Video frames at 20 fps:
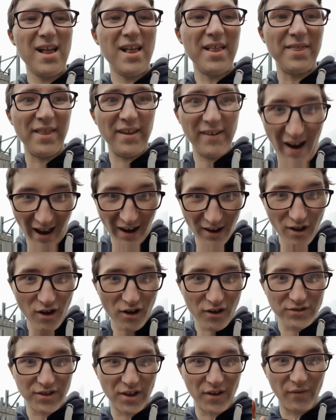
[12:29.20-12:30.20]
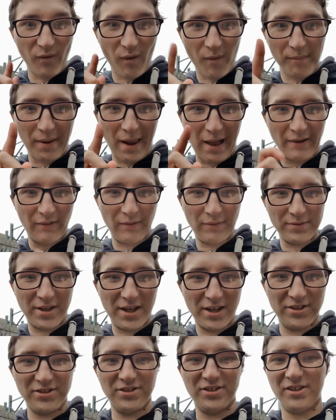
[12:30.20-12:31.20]
There are loads of one platform
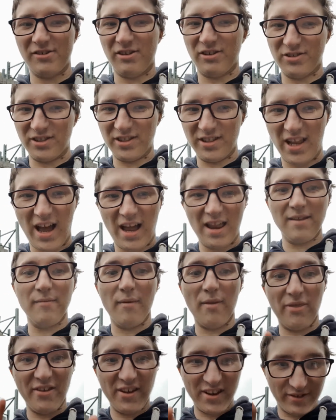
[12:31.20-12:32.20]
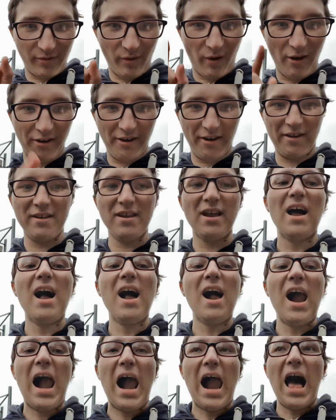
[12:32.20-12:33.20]
stations across this line, but this one
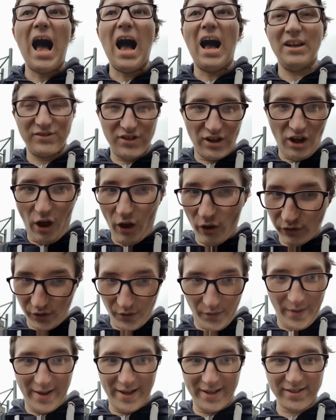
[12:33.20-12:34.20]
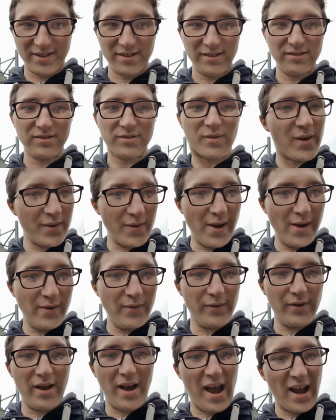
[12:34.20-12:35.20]
has a lot to it. So anyway,
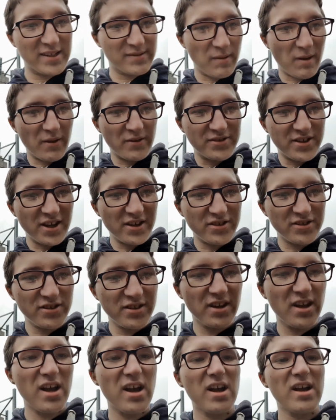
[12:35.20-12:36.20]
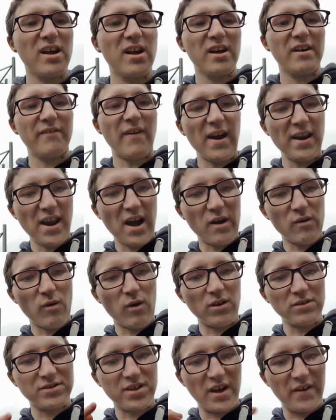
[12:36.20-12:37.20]
we're going to explore the station, find out
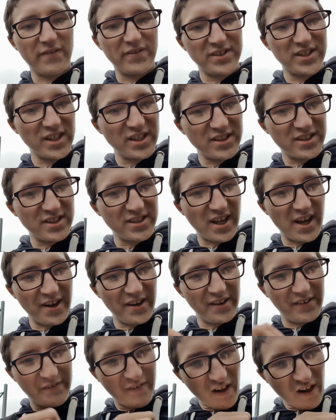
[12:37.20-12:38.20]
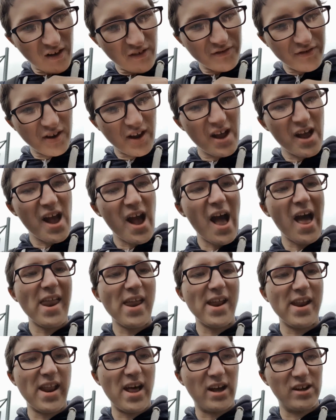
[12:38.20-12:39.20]
what facilities are involved, and
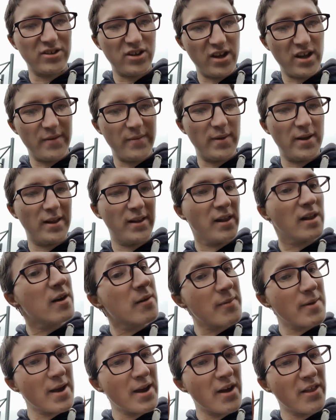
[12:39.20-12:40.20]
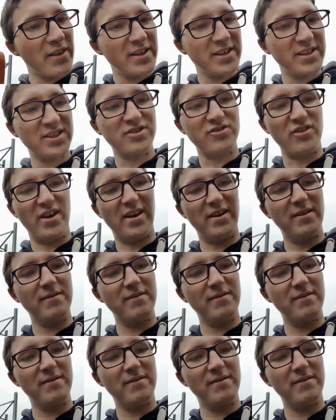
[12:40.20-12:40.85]
then I'll show you a little bit of the history.